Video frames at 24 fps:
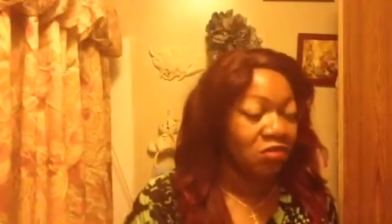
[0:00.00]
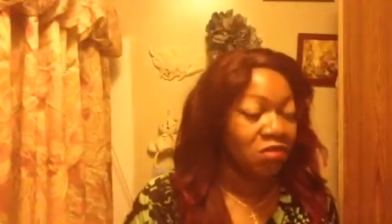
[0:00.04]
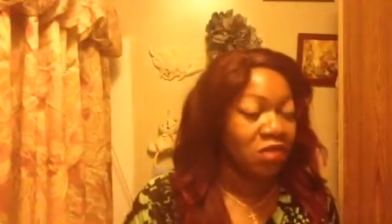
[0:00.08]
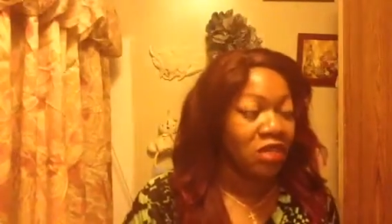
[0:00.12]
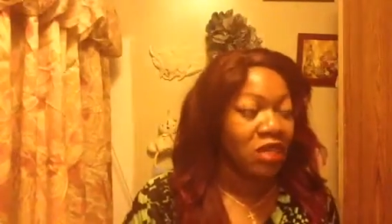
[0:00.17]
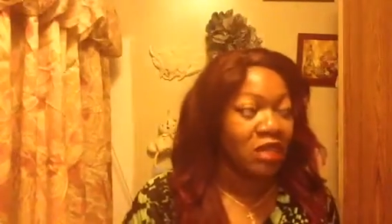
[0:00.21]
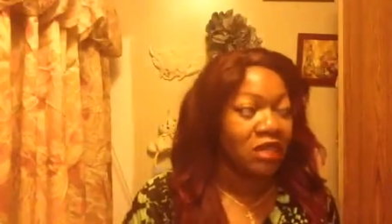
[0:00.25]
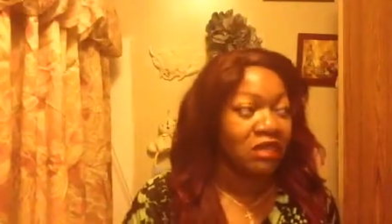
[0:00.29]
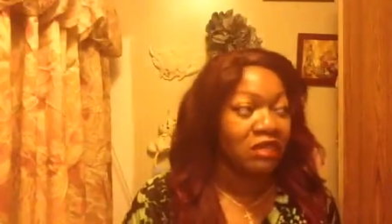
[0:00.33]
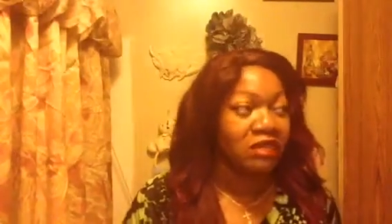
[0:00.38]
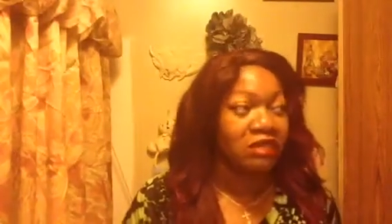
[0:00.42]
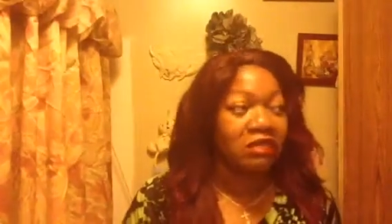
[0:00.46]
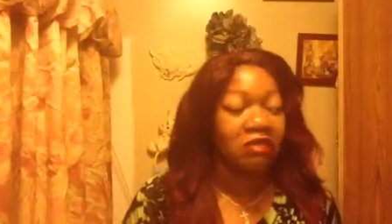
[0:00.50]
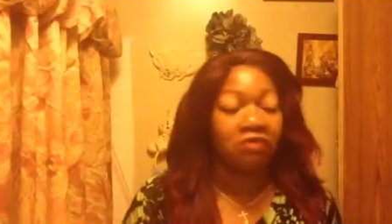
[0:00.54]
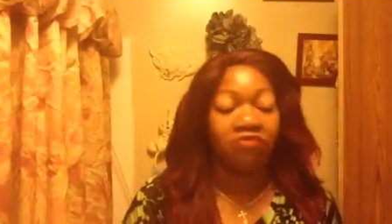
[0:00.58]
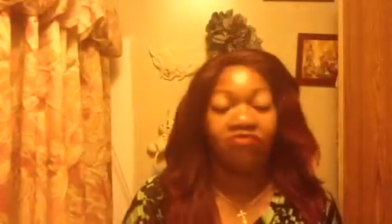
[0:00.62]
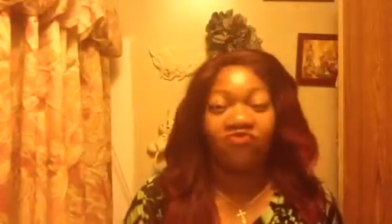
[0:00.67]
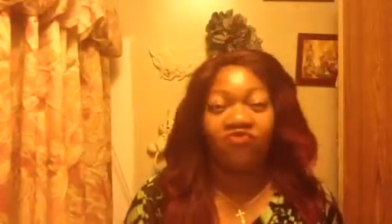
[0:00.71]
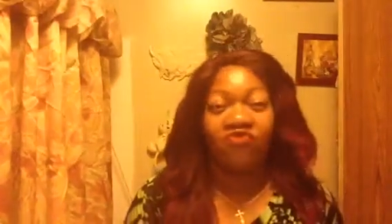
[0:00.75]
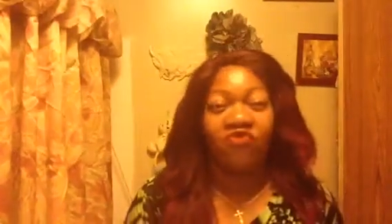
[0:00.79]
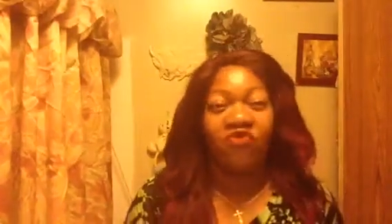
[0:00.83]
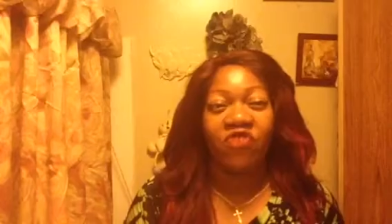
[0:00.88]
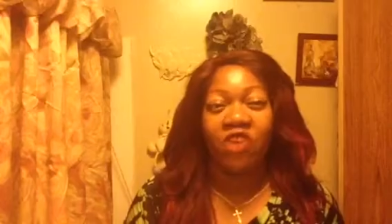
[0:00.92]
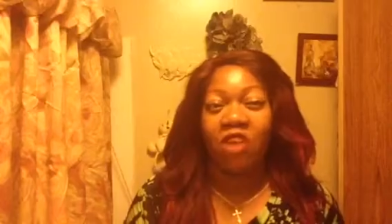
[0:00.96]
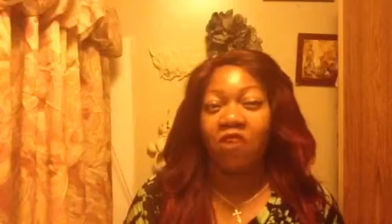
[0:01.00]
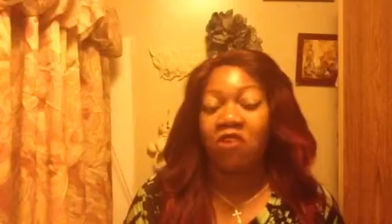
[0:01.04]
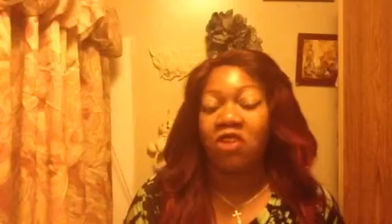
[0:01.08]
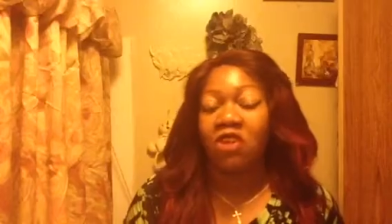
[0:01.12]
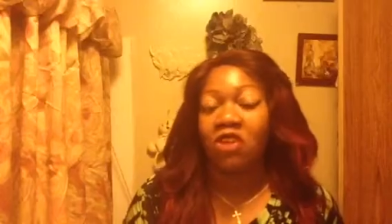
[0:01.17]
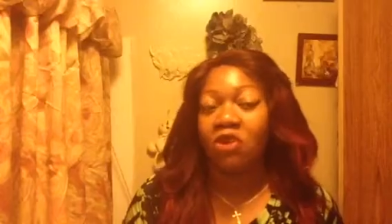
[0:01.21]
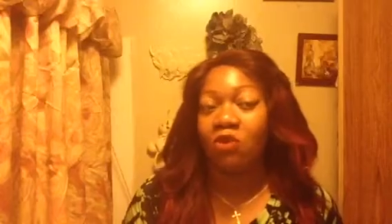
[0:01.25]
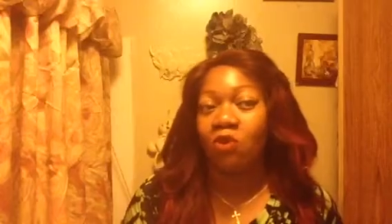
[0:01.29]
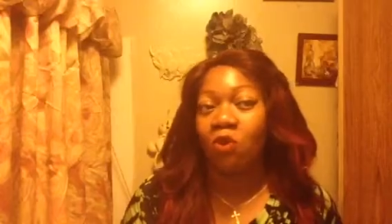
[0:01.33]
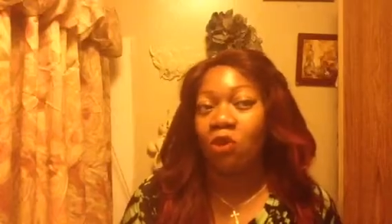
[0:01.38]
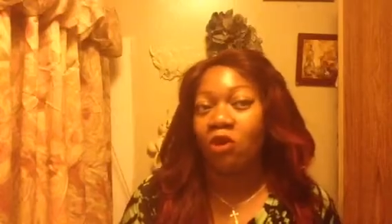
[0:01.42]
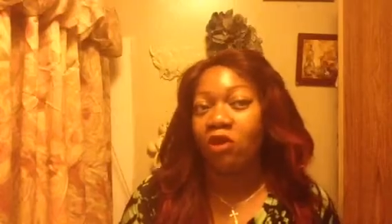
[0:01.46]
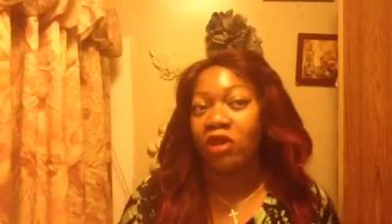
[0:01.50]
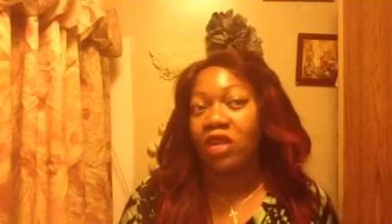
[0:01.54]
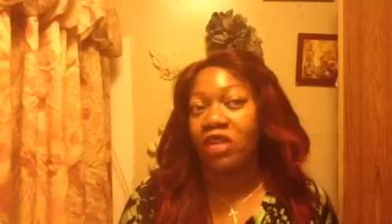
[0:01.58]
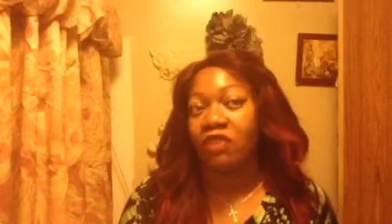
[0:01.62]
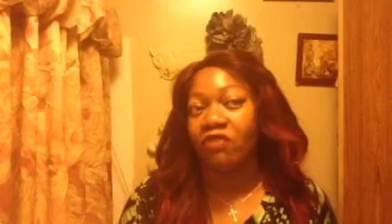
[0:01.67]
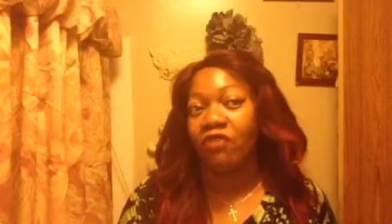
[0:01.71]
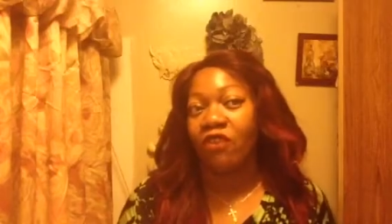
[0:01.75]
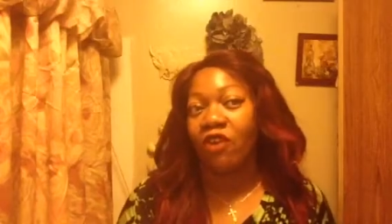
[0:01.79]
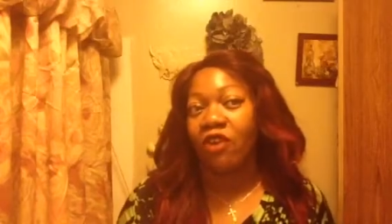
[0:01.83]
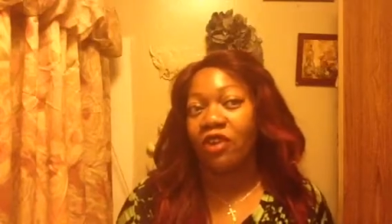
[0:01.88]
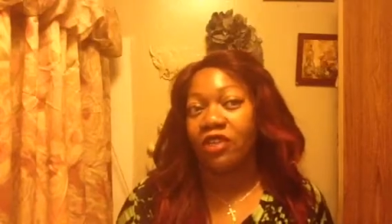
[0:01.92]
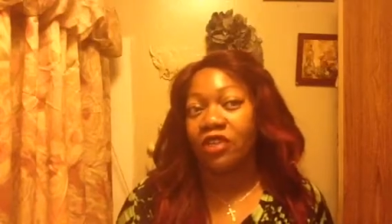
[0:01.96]
does very good work as
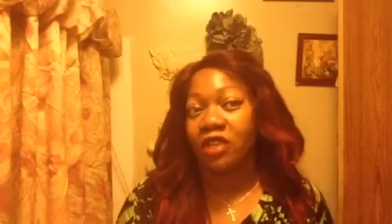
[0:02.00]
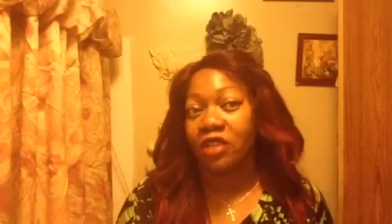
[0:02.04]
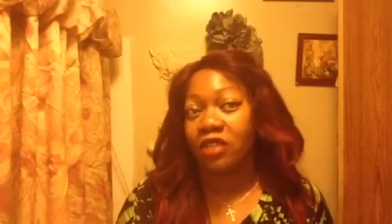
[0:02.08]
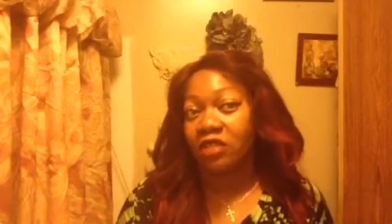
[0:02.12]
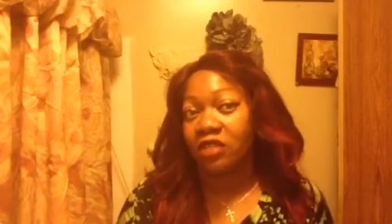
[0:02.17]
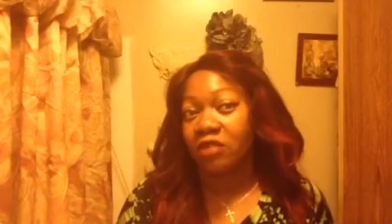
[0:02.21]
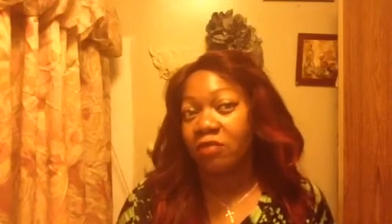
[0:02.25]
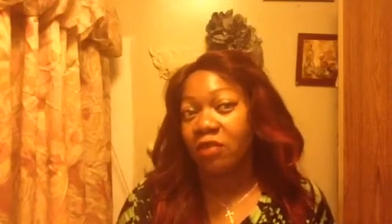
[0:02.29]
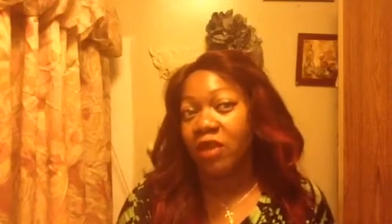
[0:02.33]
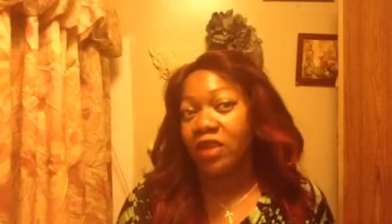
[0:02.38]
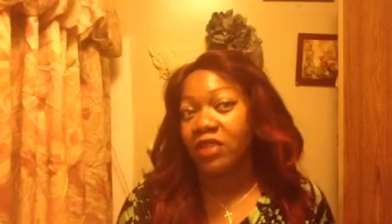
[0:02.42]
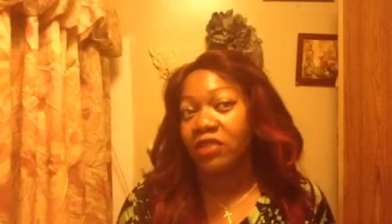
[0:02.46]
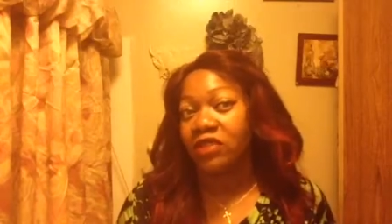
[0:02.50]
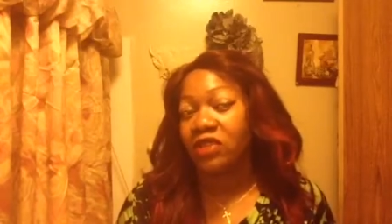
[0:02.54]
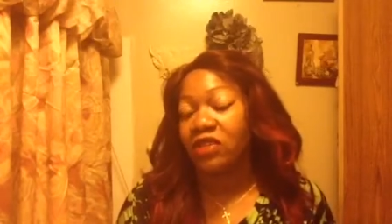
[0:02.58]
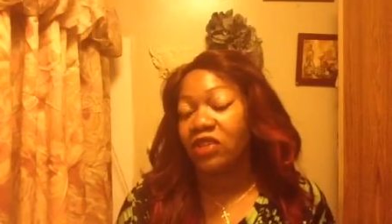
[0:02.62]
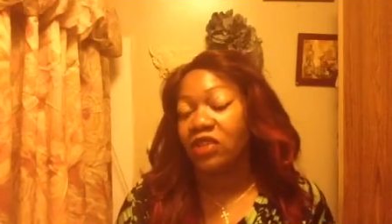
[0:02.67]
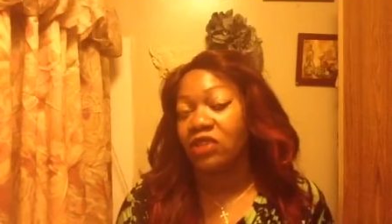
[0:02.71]
far as customizing